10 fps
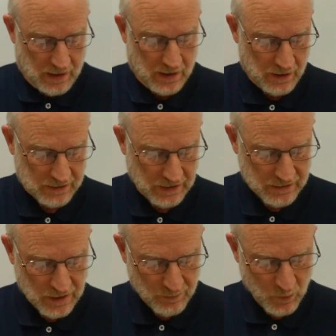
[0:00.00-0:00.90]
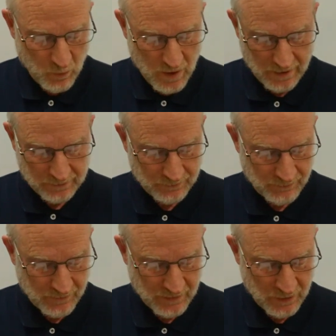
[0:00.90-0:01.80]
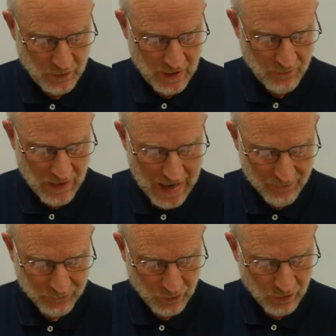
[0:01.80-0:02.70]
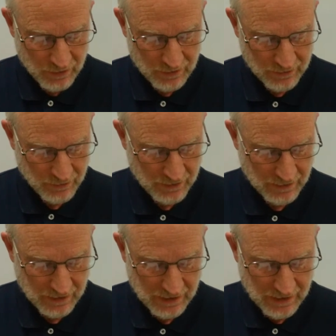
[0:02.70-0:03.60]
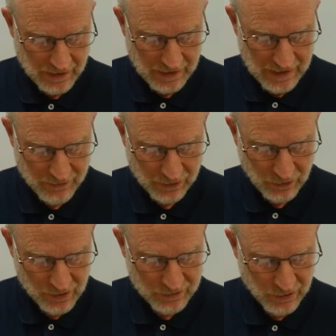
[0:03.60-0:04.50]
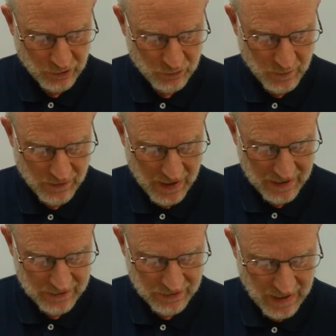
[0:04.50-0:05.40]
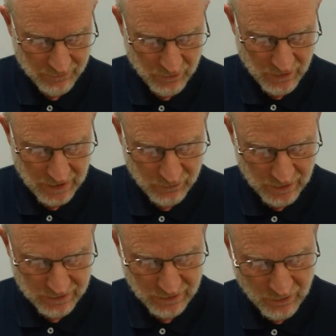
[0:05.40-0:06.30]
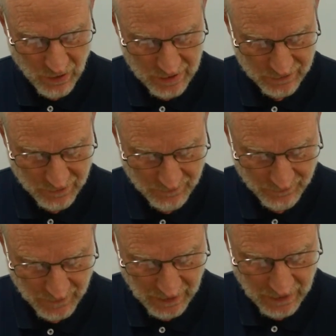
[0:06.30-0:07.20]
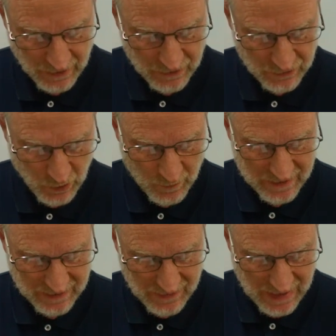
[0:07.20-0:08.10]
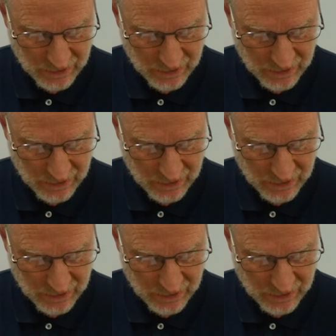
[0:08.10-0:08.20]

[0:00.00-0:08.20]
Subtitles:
on sentence number 1, you have after, and the clause that goes with that is after they trusted Christ. So within that